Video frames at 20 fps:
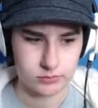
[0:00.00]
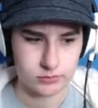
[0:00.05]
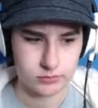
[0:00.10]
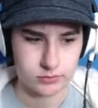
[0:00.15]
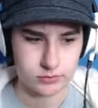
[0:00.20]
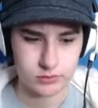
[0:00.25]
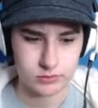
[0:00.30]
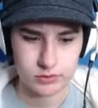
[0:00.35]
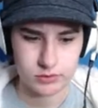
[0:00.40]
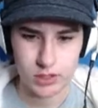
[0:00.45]

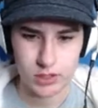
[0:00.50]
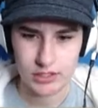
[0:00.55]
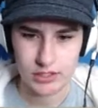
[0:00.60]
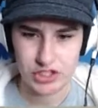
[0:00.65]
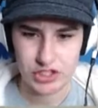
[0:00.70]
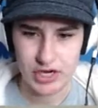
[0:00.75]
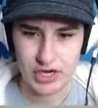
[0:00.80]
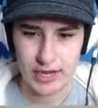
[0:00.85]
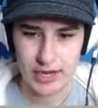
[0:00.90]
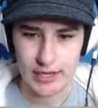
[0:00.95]
Child,
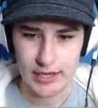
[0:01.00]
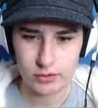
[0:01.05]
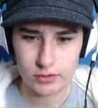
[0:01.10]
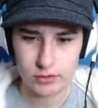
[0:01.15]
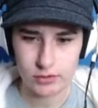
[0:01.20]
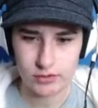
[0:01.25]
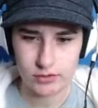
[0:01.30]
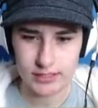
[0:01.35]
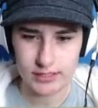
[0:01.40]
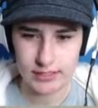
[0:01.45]
eat.
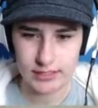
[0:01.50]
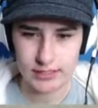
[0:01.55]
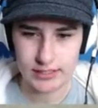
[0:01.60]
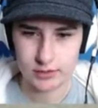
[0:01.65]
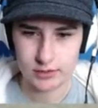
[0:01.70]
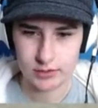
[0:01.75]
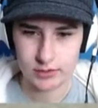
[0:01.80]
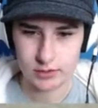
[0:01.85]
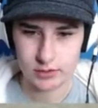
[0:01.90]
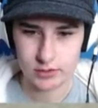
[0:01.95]

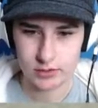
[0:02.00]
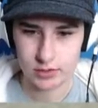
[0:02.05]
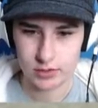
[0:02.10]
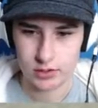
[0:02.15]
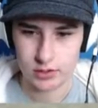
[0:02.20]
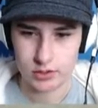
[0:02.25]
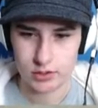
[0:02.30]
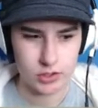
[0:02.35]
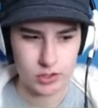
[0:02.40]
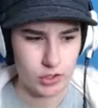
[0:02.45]
Are you
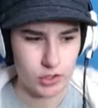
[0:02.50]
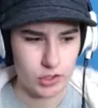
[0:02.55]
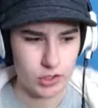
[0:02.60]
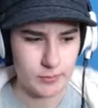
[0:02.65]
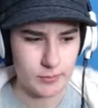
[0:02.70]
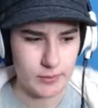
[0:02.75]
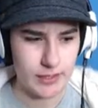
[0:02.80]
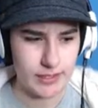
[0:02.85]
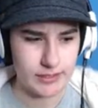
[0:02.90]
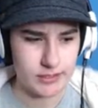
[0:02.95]
complaining to your
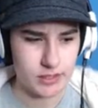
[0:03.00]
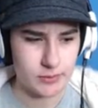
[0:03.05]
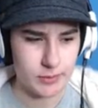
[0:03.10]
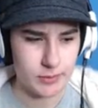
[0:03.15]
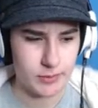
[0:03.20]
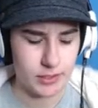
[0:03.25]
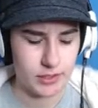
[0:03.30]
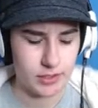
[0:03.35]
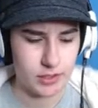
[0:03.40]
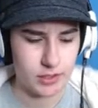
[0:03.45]
brother?
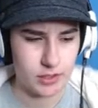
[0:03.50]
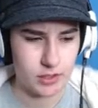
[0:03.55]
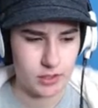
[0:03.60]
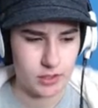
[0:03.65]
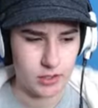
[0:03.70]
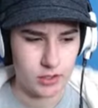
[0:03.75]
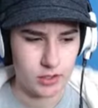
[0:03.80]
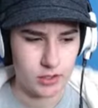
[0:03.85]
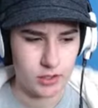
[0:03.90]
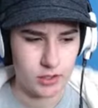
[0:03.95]

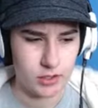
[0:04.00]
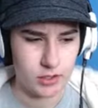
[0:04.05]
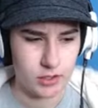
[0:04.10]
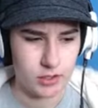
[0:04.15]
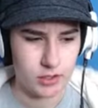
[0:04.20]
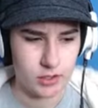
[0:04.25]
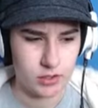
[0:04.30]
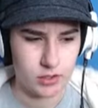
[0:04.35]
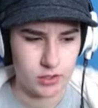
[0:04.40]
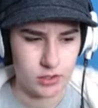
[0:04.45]

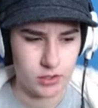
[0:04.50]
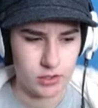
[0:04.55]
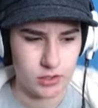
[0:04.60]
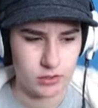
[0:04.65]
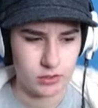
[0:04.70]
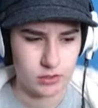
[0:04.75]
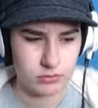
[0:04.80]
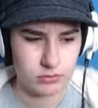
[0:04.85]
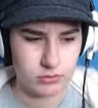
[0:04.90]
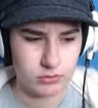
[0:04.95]

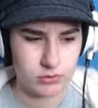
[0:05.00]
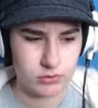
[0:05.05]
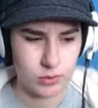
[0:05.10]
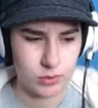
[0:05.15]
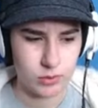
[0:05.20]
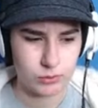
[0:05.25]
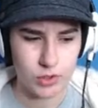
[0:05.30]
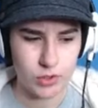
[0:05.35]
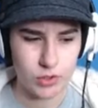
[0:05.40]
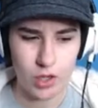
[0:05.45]
No, don't do
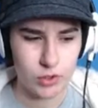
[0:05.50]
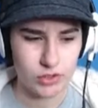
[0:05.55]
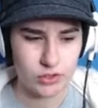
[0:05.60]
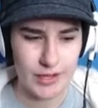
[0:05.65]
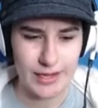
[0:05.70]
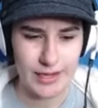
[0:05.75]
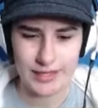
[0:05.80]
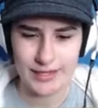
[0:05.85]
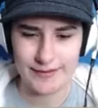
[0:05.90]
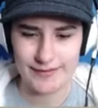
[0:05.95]
any of these
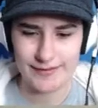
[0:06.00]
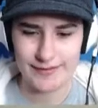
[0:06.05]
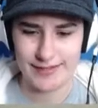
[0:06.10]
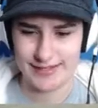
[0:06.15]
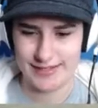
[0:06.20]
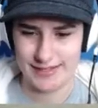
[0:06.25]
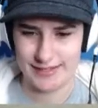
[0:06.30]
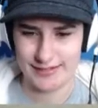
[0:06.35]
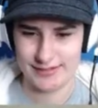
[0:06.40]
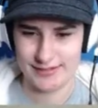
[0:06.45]
things.
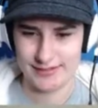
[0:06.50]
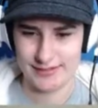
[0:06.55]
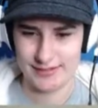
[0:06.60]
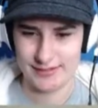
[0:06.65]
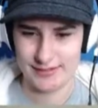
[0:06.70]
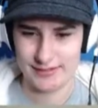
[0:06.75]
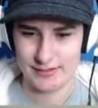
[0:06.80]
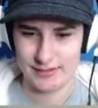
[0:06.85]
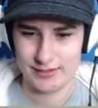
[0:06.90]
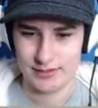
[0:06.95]

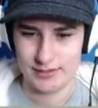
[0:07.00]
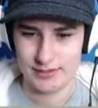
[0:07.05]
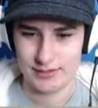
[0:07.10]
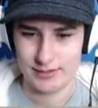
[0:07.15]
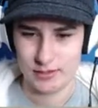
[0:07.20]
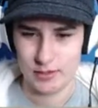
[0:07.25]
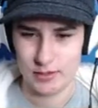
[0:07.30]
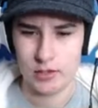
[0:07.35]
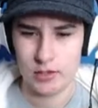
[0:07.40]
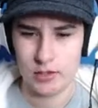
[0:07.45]

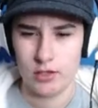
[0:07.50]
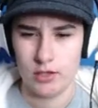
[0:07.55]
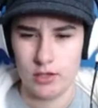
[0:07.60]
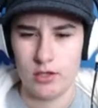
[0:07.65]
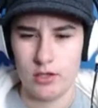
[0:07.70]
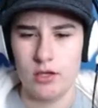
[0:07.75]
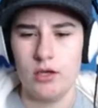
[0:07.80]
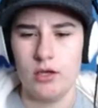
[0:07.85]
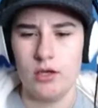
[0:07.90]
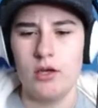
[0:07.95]
Why is
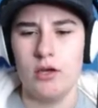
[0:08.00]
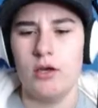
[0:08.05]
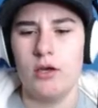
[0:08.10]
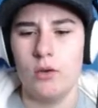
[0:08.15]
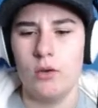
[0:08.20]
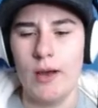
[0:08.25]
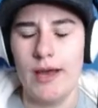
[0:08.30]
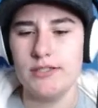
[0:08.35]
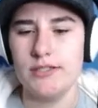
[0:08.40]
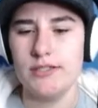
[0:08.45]
it as soon
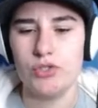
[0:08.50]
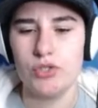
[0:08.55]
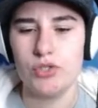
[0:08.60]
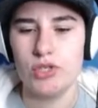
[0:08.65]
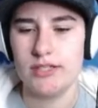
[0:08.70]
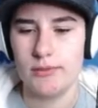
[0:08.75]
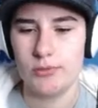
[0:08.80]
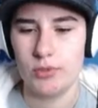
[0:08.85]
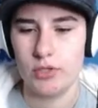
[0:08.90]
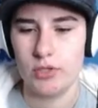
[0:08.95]
as I put them
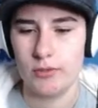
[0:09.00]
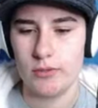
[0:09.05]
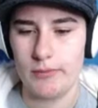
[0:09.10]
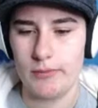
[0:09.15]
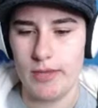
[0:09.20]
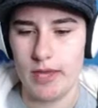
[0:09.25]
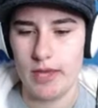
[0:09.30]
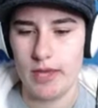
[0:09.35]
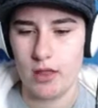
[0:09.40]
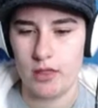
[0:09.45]
out, they go
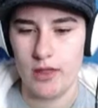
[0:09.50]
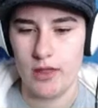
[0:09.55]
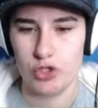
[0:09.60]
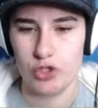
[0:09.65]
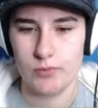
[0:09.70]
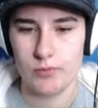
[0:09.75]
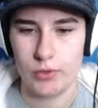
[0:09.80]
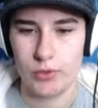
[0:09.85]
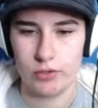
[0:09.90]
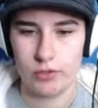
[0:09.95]
spoiled?
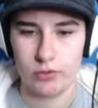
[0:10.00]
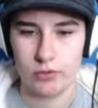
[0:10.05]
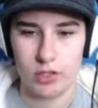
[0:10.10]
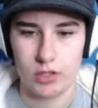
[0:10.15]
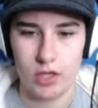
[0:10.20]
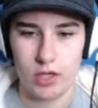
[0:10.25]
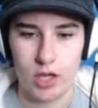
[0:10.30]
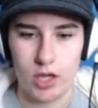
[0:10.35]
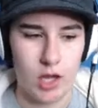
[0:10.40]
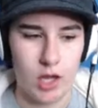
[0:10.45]
Come
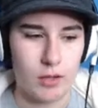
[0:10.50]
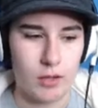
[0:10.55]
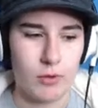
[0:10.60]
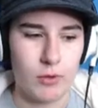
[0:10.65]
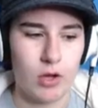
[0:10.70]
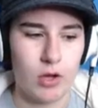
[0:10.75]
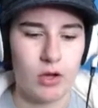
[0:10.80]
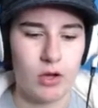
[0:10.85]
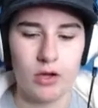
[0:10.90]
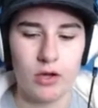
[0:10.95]

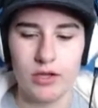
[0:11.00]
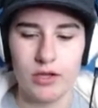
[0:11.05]
on.